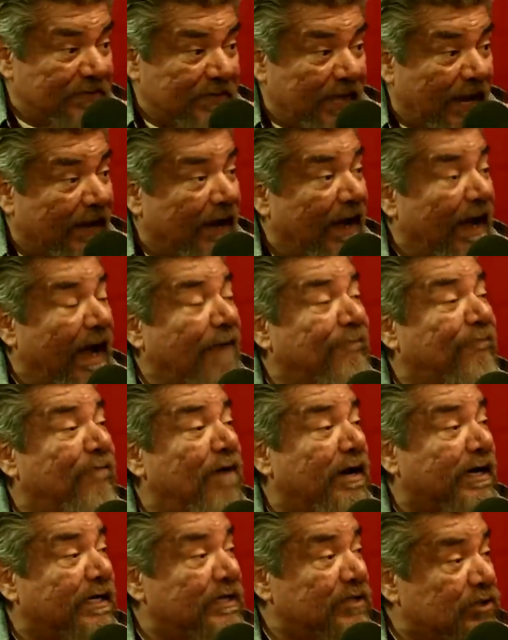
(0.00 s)
like, I
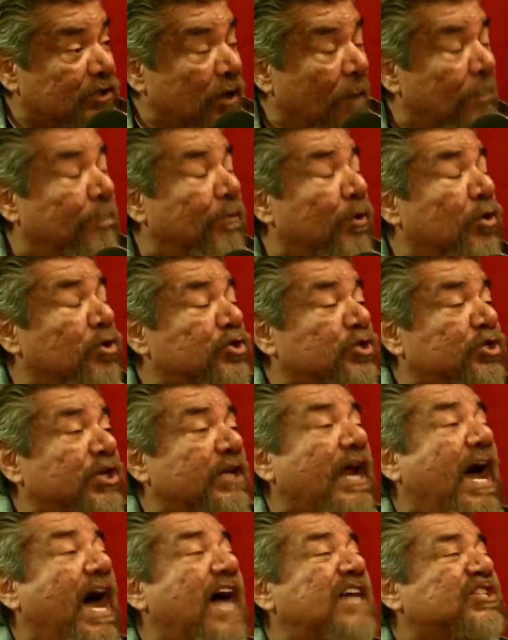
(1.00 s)
fucking saw,
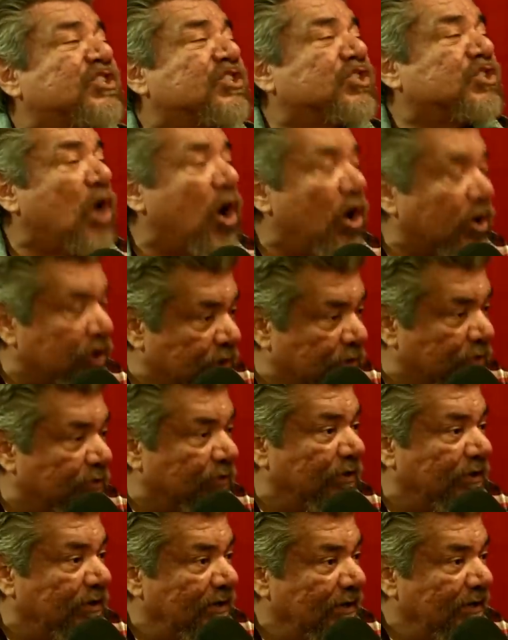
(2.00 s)
bullshit, I saw you.
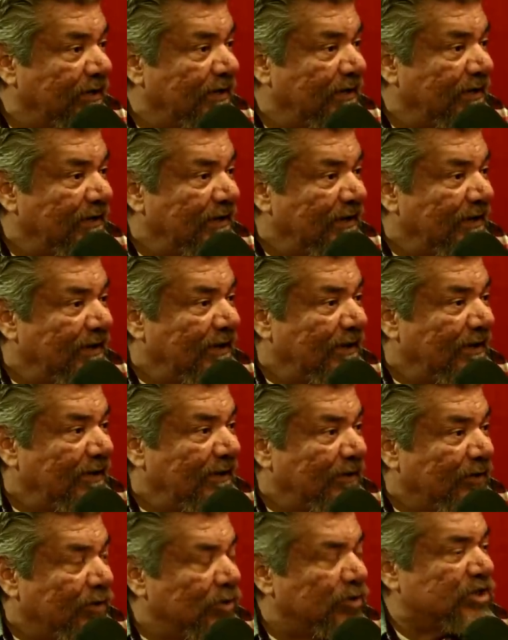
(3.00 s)

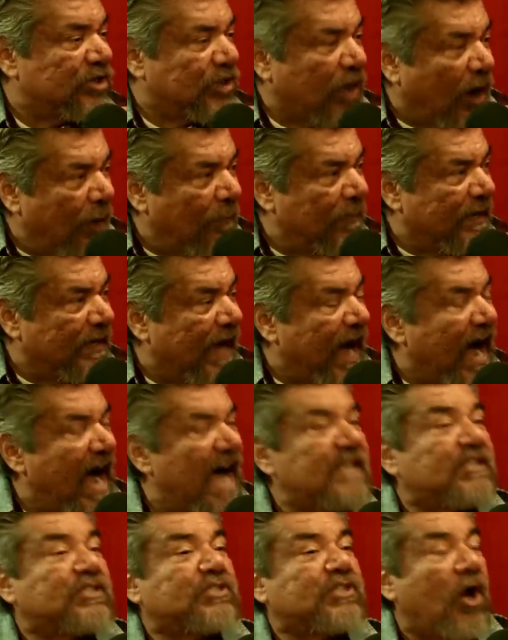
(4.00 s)
You saw me,
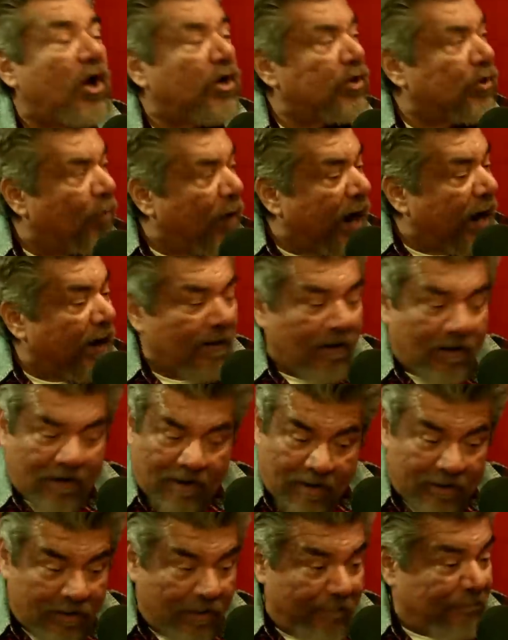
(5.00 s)
I saw you where?
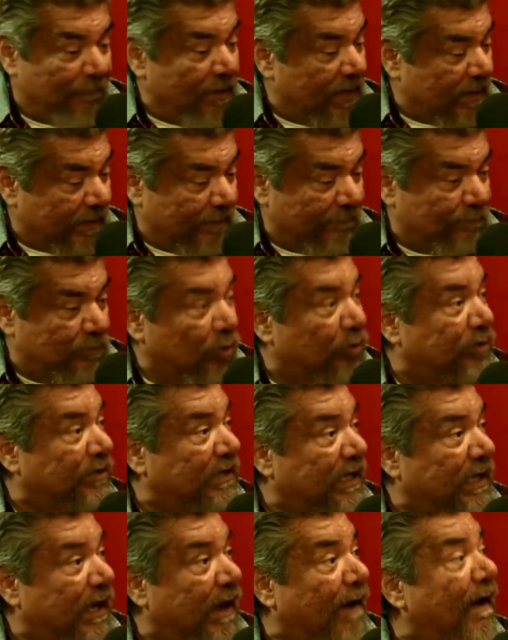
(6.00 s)
On a fucking
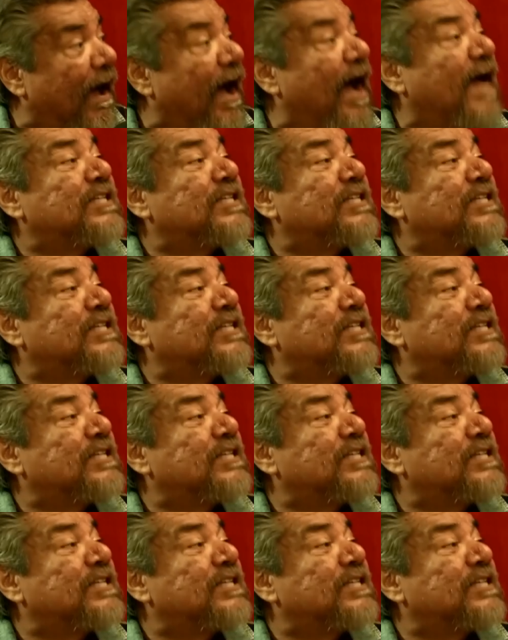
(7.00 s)
tortilla, I